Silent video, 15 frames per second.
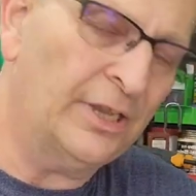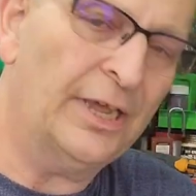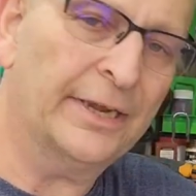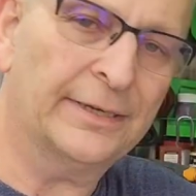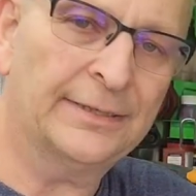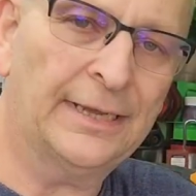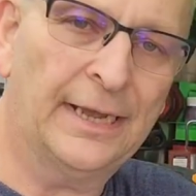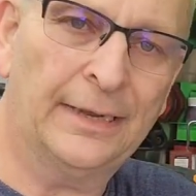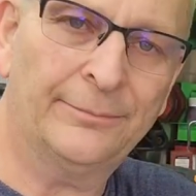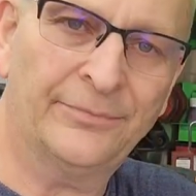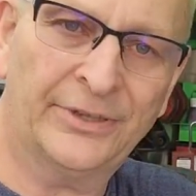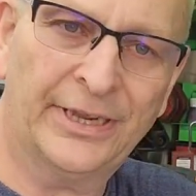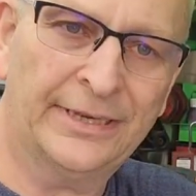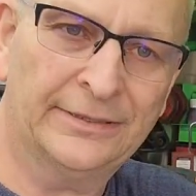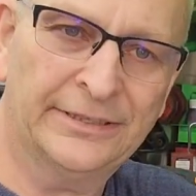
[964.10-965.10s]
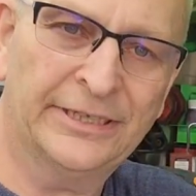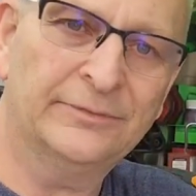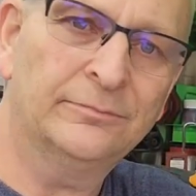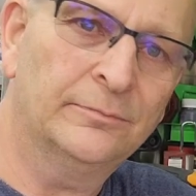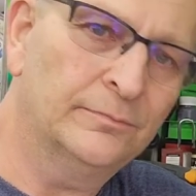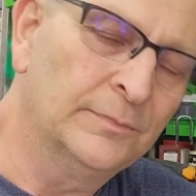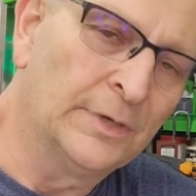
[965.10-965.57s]
a lot of times they
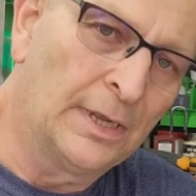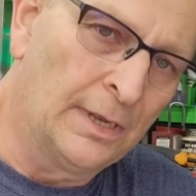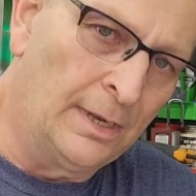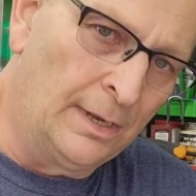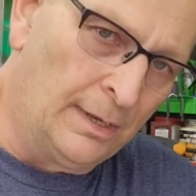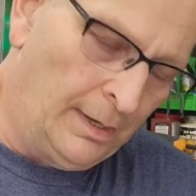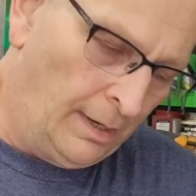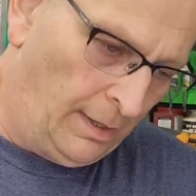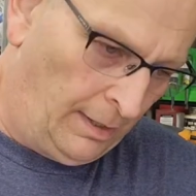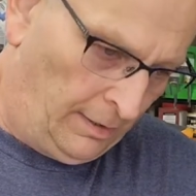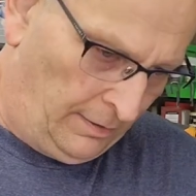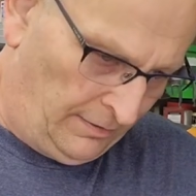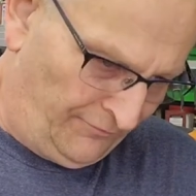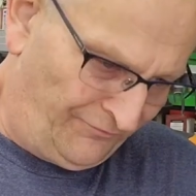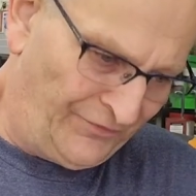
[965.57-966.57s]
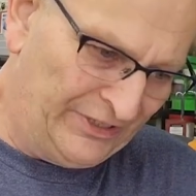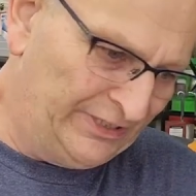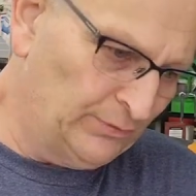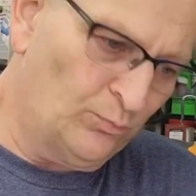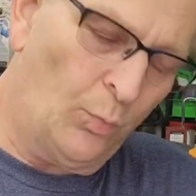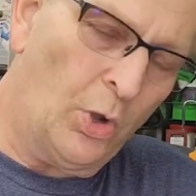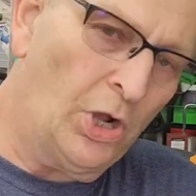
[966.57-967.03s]
get
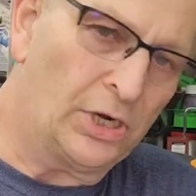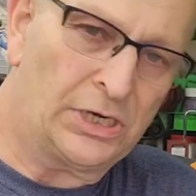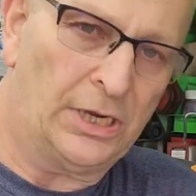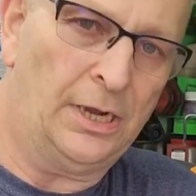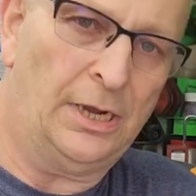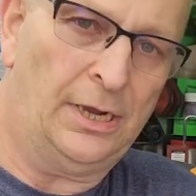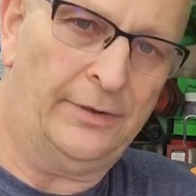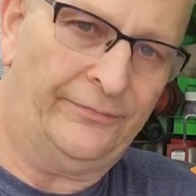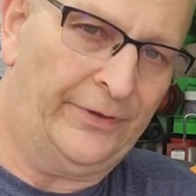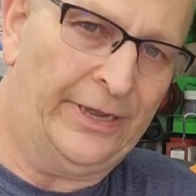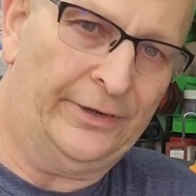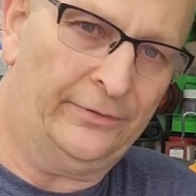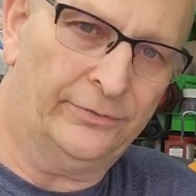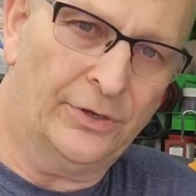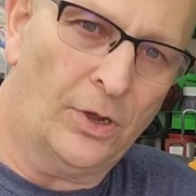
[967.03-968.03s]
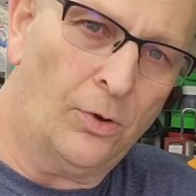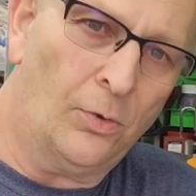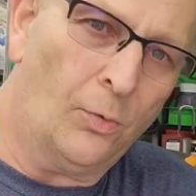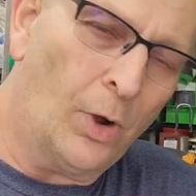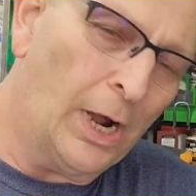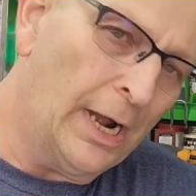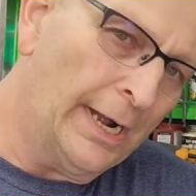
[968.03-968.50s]
feet and walk off. I don't know
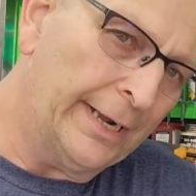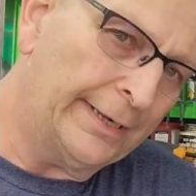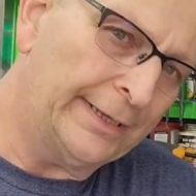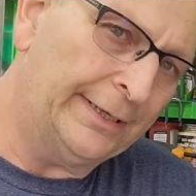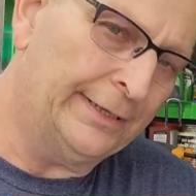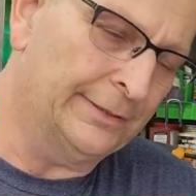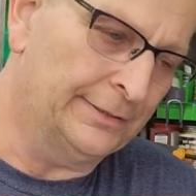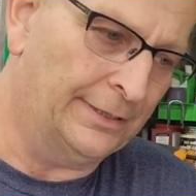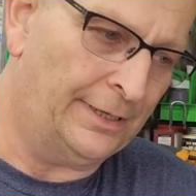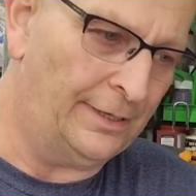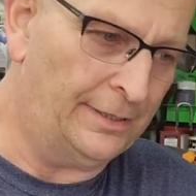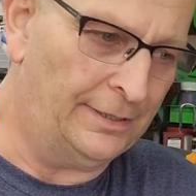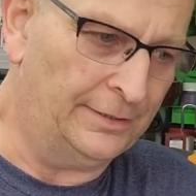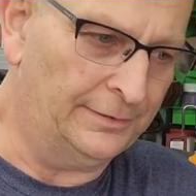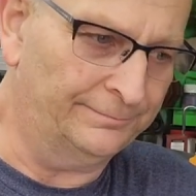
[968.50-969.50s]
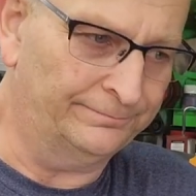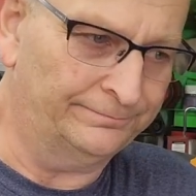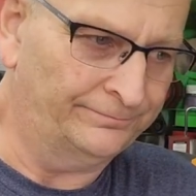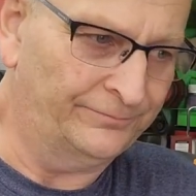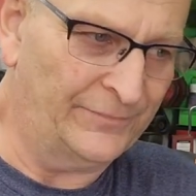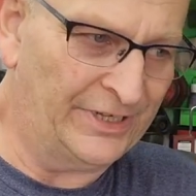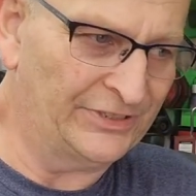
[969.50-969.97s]
why.
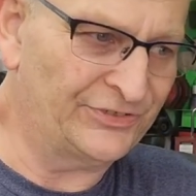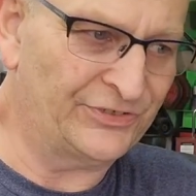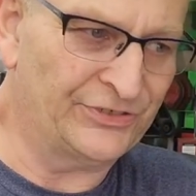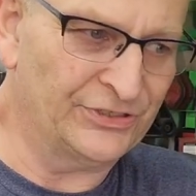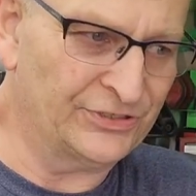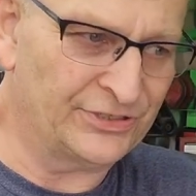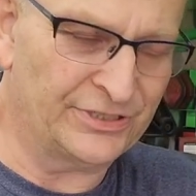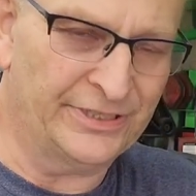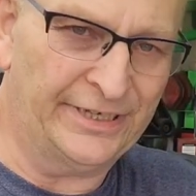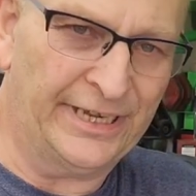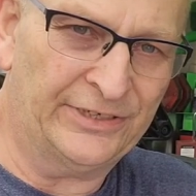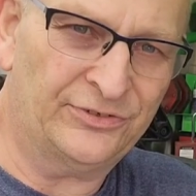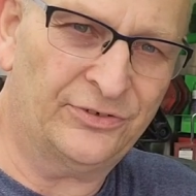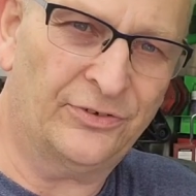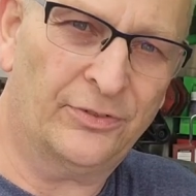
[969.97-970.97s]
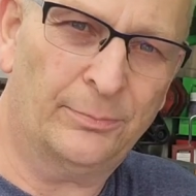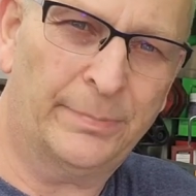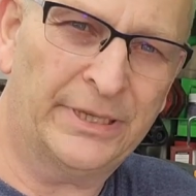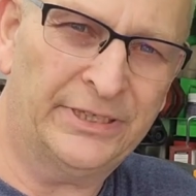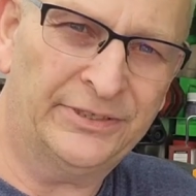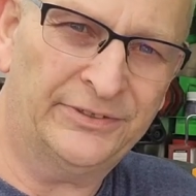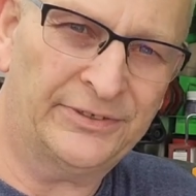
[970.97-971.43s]
That's just the nature of the
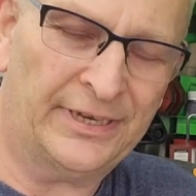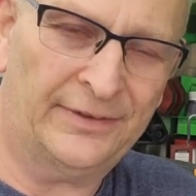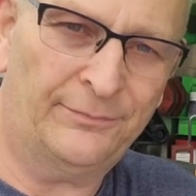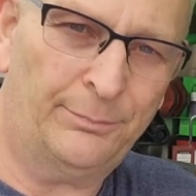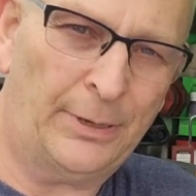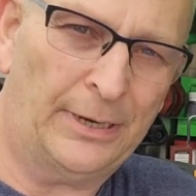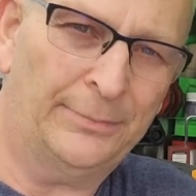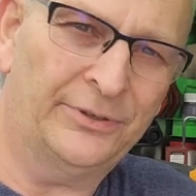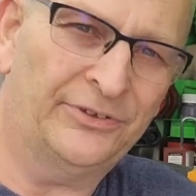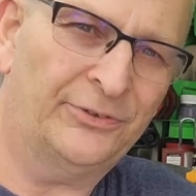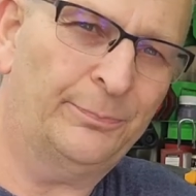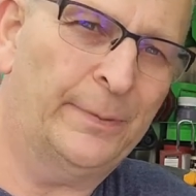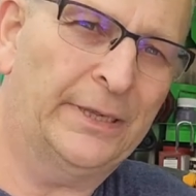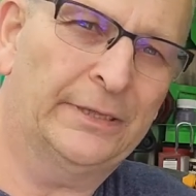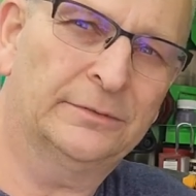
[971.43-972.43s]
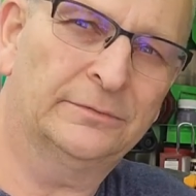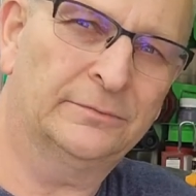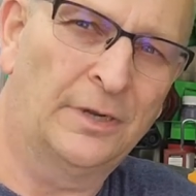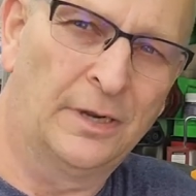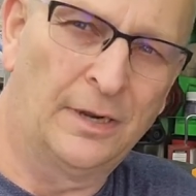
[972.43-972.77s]
beast. I've probably spent